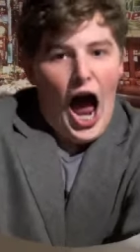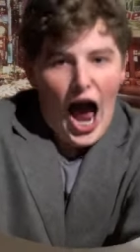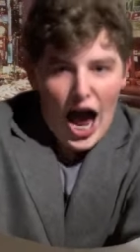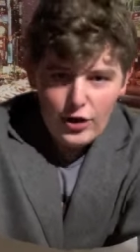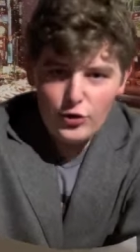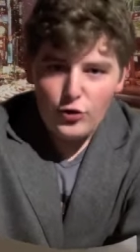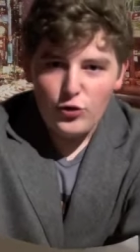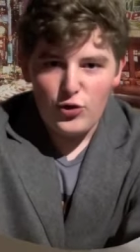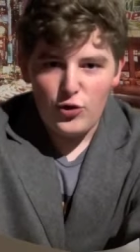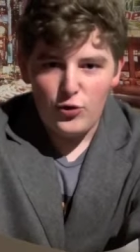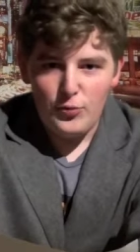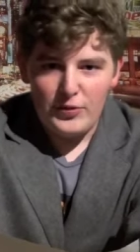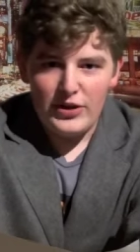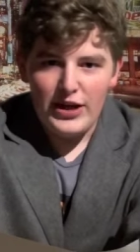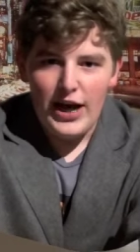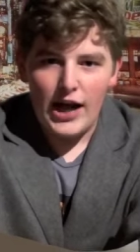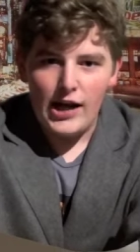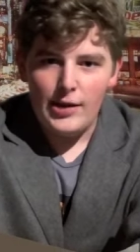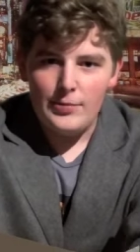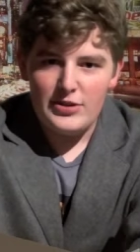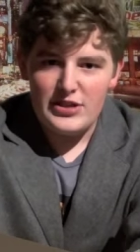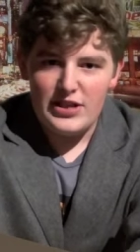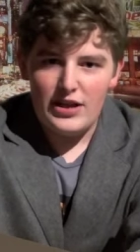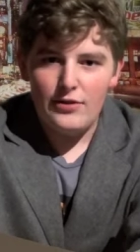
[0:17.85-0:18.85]
Hacker group
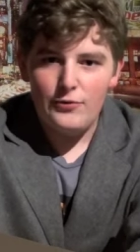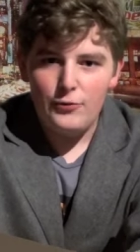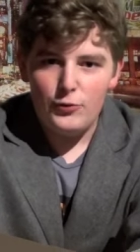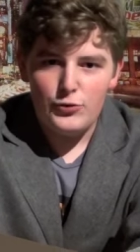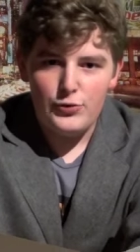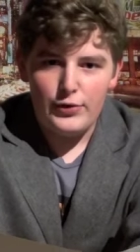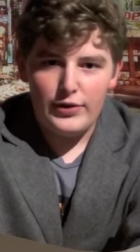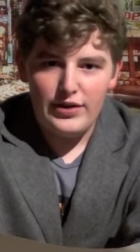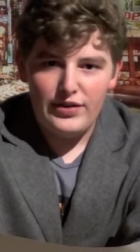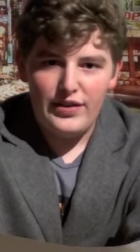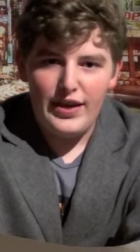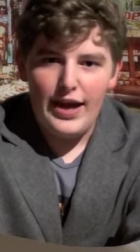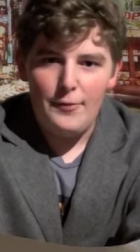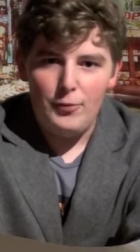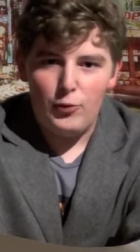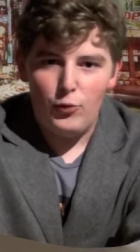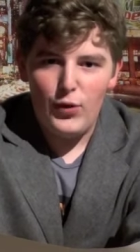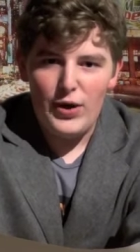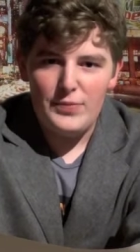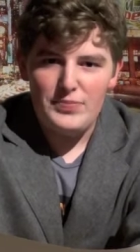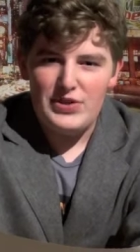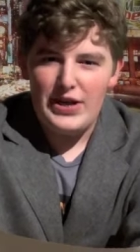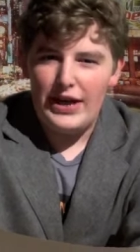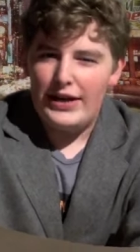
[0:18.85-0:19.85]
Anonymous infiltrated the Apple
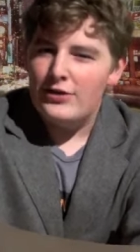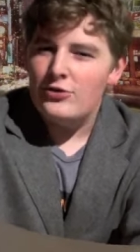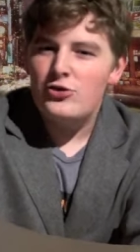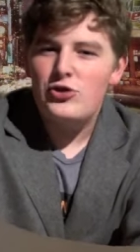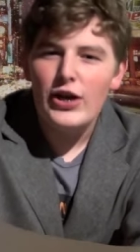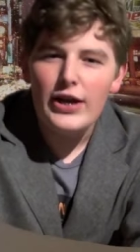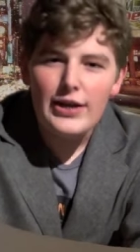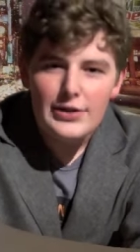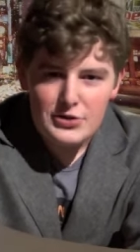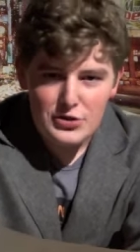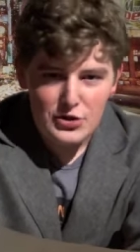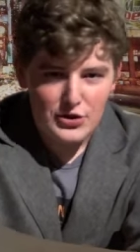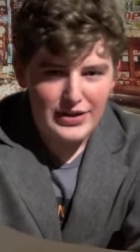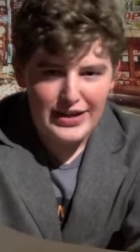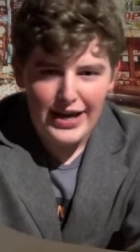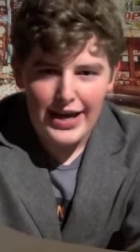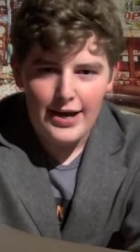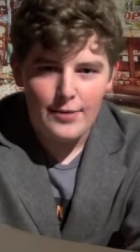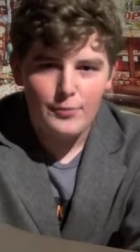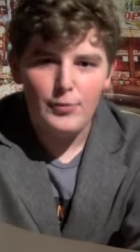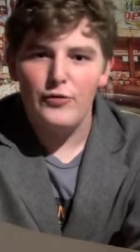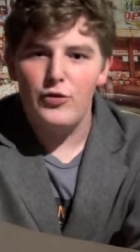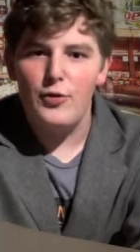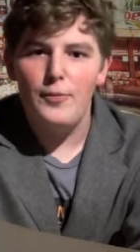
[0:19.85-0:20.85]
website and changed the
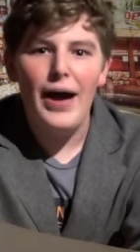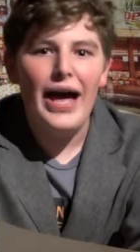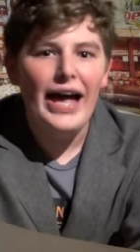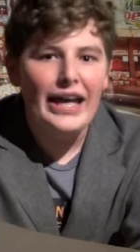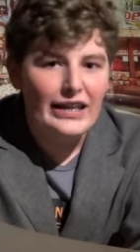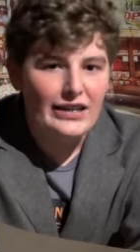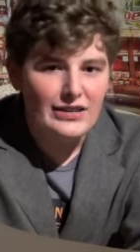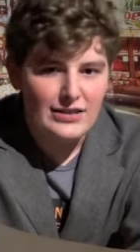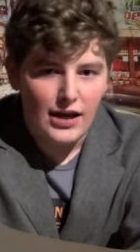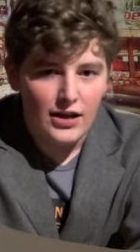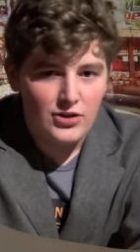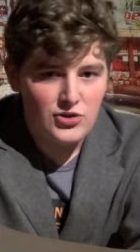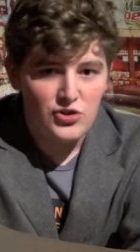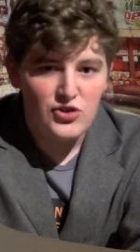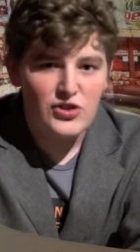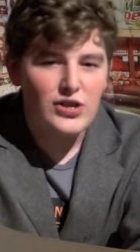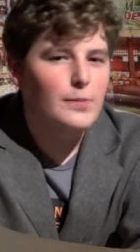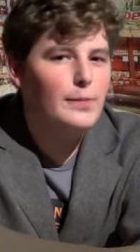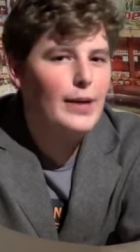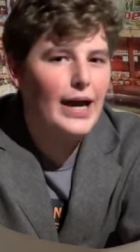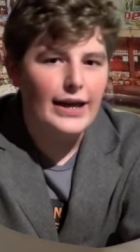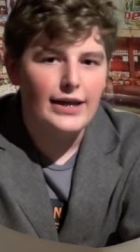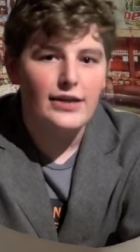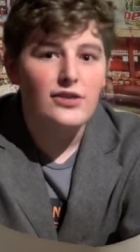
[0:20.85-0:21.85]
name of the Macintoshes to
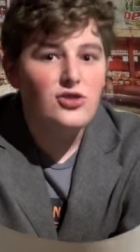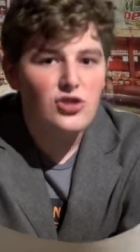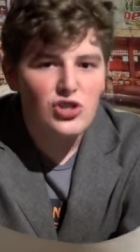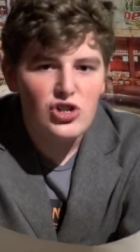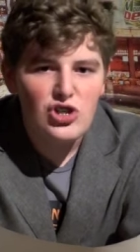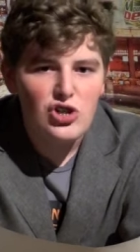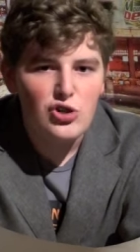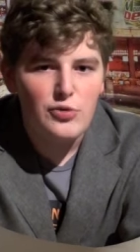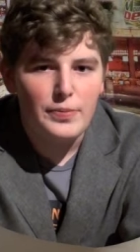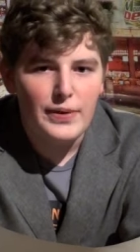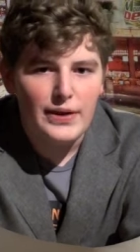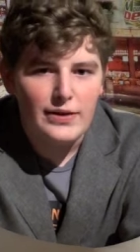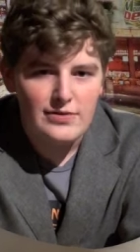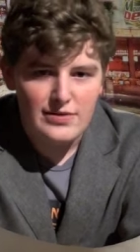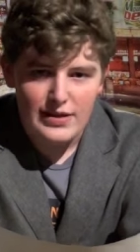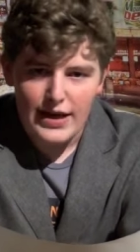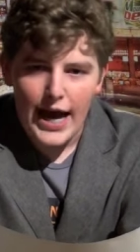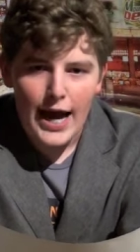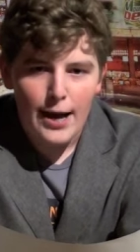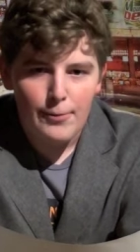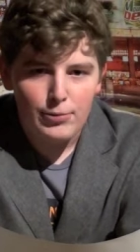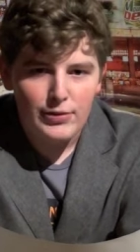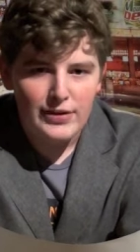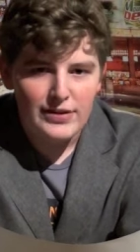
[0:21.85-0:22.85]
Mac and Stupids.
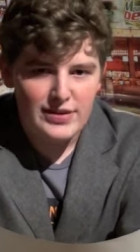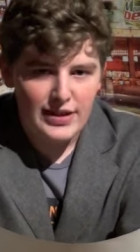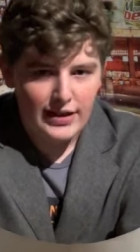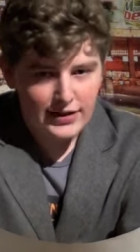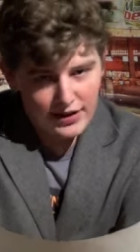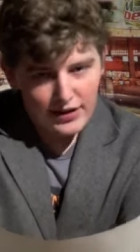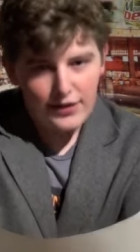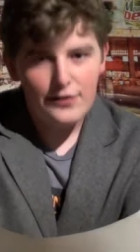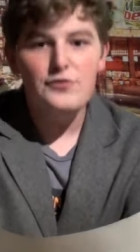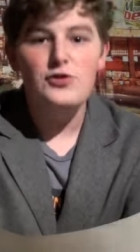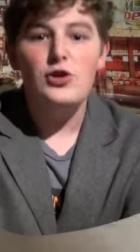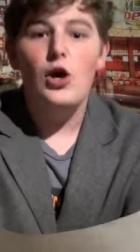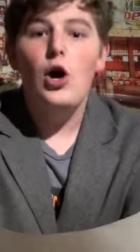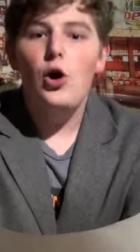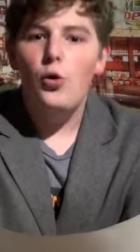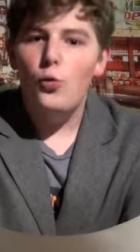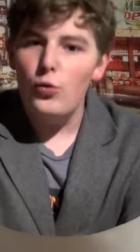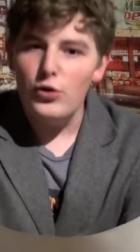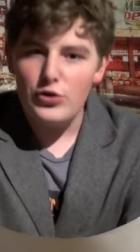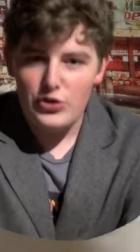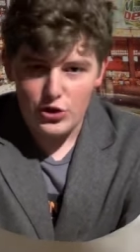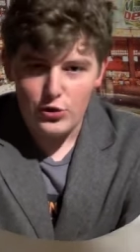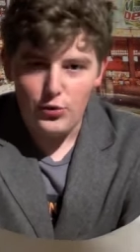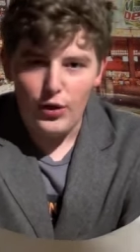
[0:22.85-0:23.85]
Apple executives
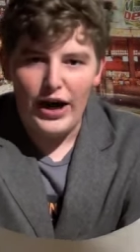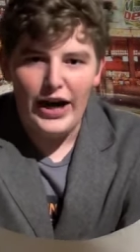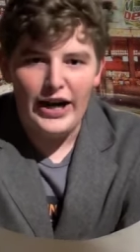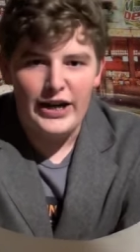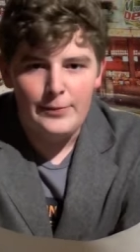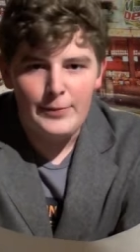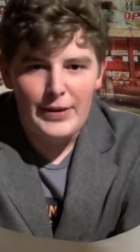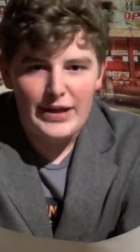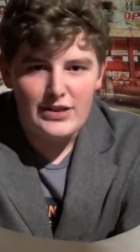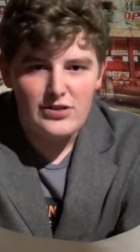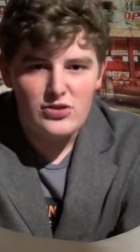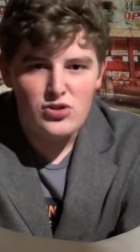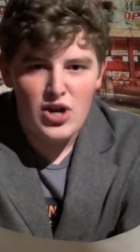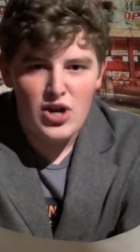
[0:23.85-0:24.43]
were too high to make a